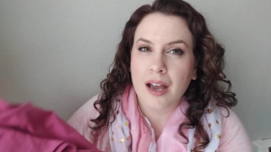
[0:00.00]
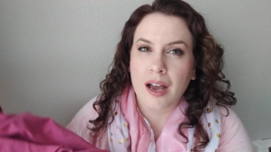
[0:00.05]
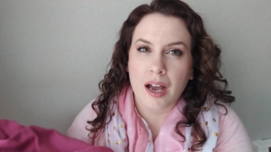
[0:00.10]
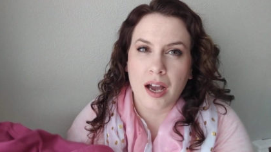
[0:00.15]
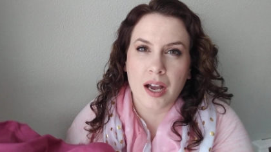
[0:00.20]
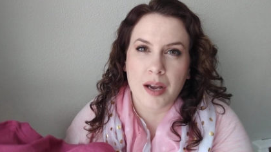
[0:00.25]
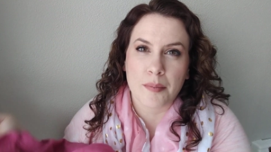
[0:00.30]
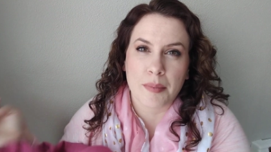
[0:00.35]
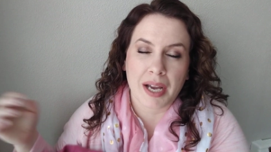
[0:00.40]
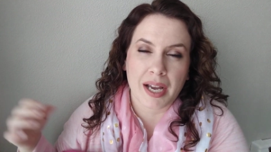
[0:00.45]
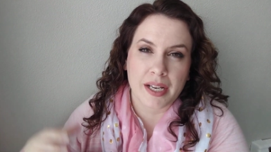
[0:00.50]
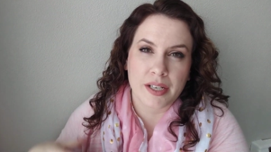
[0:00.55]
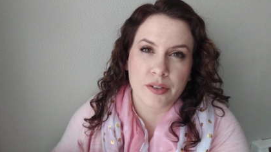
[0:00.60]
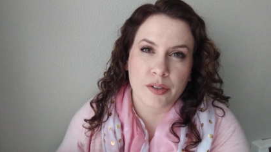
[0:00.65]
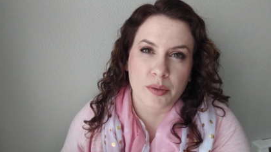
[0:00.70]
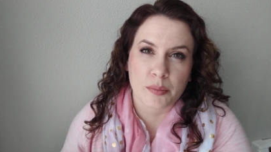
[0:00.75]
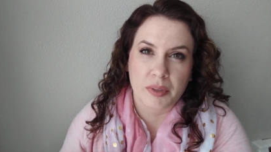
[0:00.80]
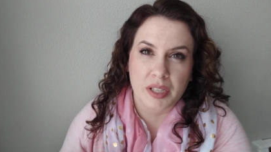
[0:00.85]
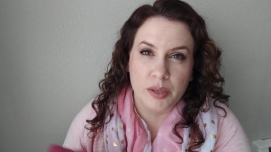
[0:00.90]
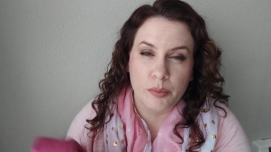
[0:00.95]
Um, I
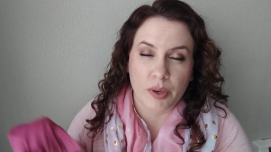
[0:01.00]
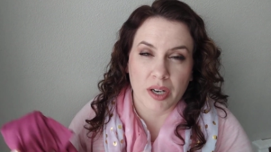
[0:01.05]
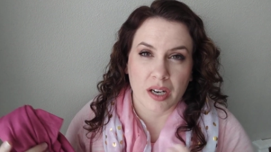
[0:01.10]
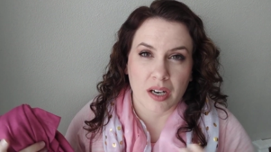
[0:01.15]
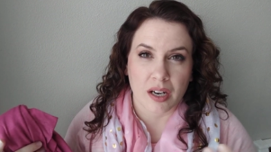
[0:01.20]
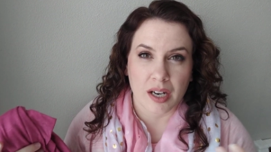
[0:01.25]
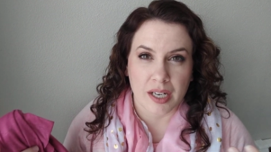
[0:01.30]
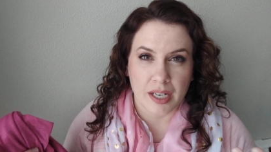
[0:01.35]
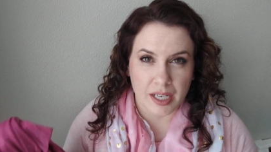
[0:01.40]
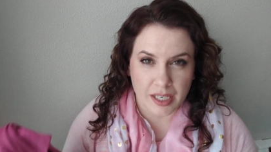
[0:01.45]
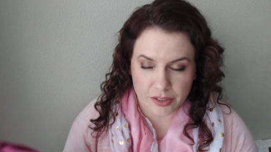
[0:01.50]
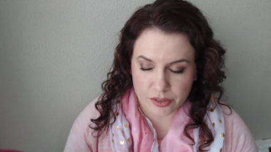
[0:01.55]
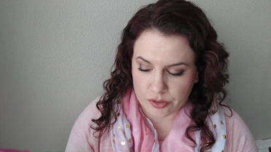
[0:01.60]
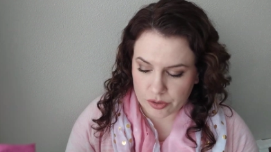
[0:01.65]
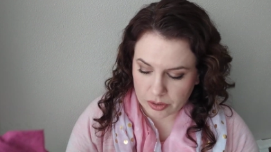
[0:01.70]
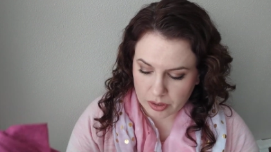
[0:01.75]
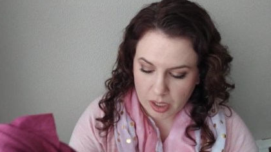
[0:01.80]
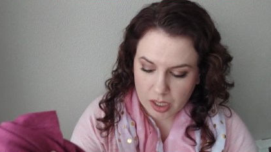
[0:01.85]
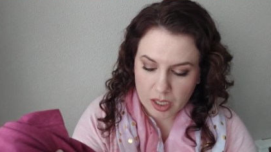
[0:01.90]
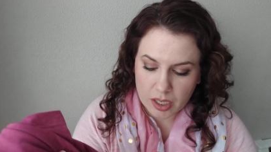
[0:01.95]
normally wear an
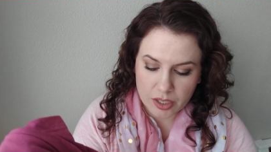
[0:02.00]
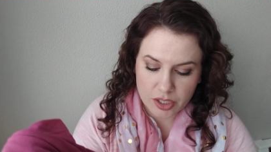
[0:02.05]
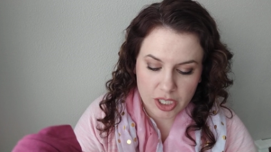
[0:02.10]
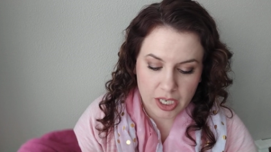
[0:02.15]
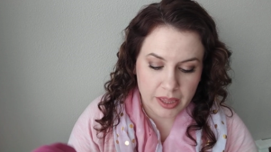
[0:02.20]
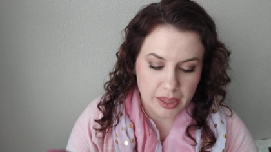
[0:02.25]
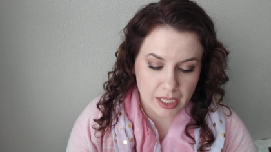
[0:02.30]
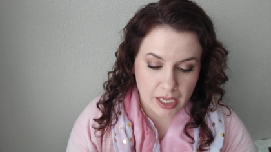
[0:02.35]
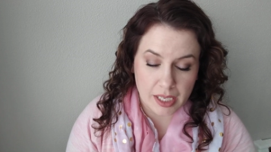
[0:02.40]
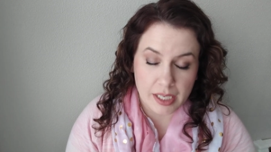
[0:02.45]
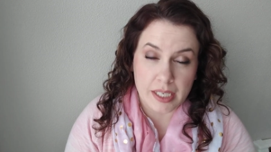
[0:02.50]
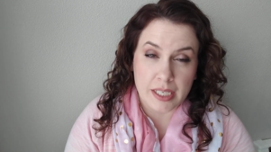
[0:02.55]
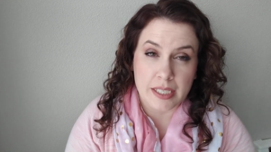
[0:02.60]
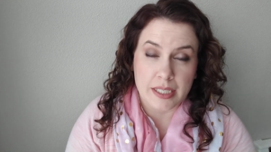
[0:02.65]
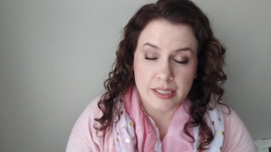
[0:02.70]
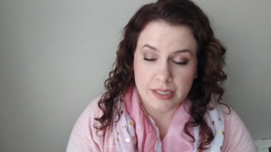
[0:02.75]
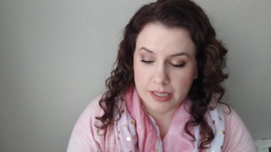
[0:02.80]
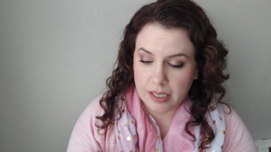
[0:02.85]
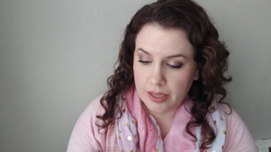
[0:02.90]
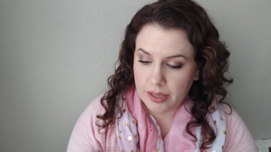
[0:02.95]
extra large, and that
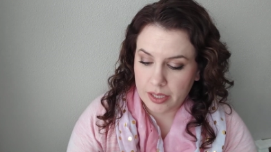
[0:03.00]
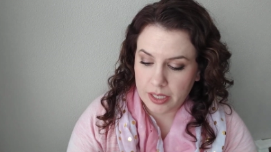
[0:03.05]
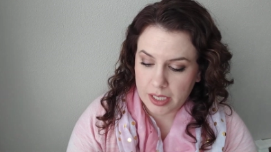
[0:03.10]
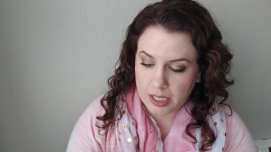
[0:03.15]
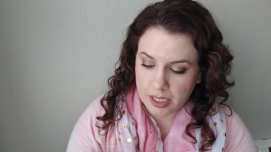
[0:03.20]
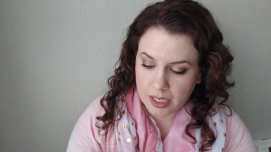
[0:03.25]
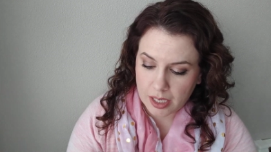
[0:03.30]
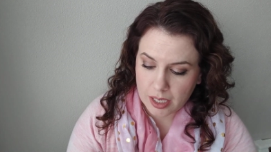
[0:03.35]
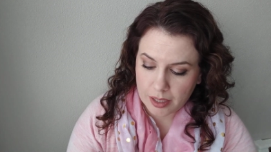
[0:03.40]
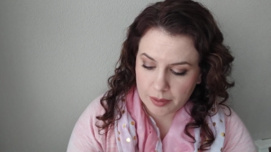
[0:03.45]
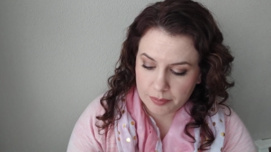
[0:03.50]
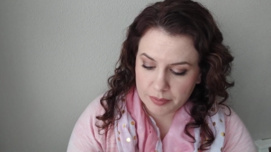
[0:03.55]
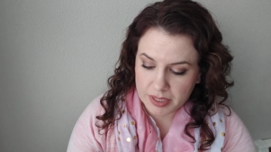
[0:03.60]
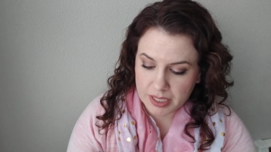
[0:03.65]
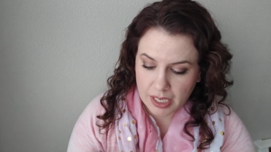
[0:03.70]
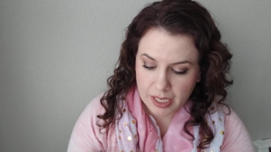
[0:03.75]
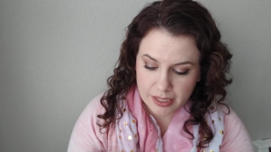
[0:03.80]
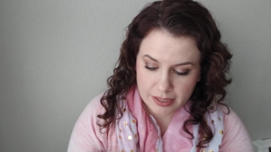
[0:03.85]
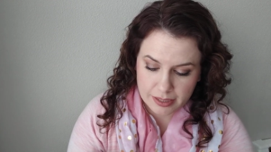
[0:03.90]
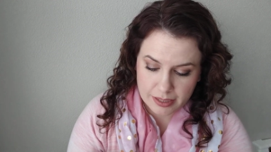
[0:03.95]
is the um,
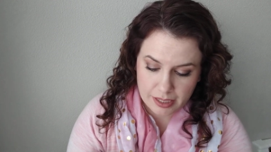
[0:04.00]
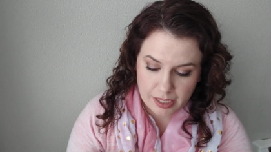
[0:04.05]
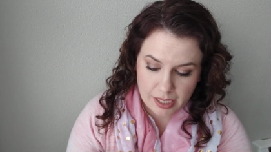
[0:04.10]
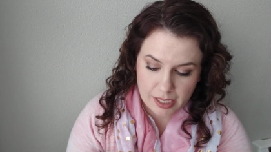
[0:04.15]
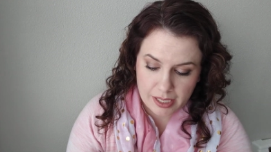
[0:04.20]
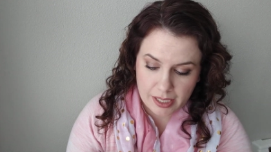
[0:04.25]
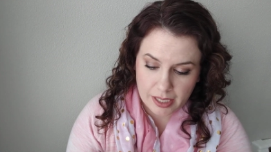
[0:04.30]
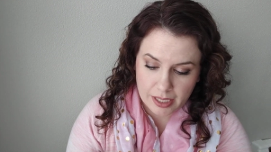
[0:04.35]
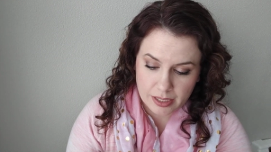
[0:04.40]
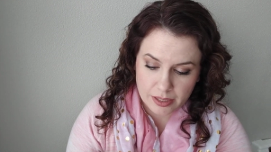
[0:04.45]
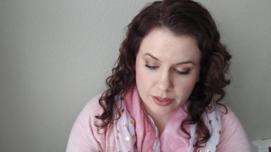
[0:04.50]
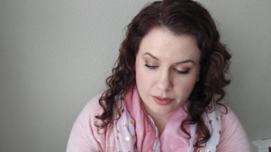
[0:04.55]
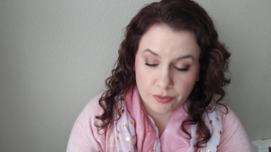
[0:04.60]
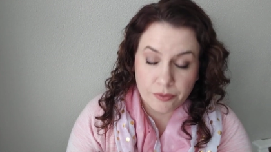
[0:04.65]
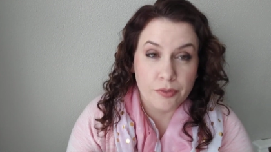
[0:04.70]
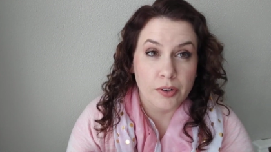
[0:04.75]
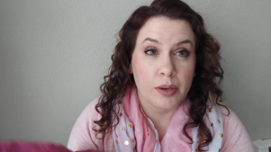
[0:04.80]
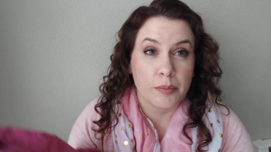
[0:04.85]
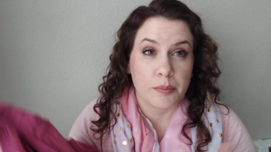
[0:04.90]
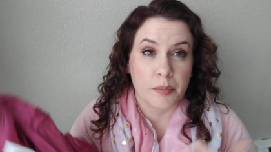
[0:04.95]
size that I get
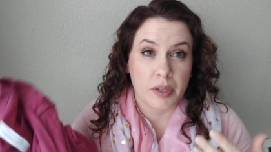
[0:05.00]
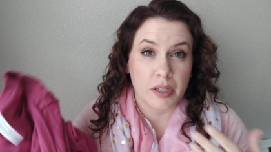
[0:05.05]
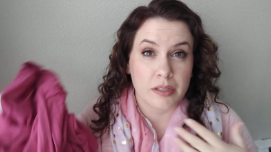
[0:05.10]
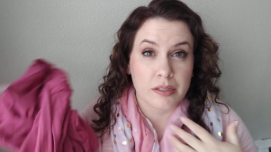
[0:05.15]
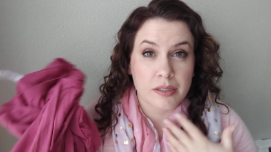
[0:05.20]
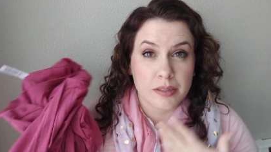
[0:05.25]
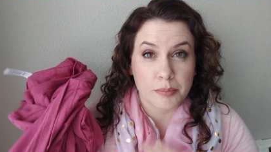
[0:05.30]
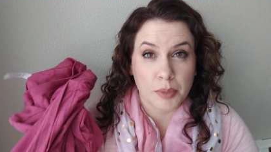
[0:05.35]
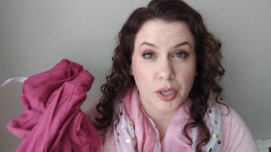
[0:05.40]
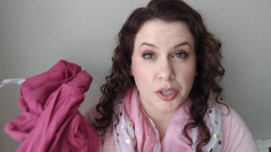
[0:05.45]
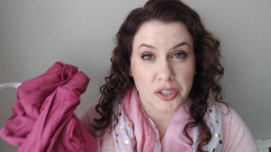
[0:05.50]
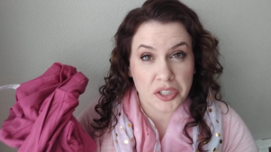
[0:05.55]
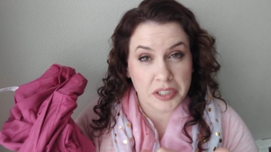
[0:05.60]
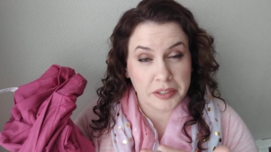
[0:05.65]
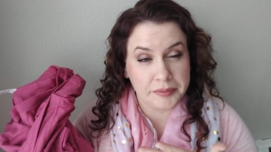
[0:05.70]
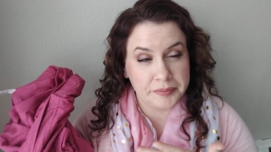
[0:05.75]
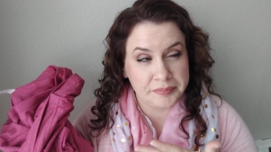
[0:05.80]
from Smart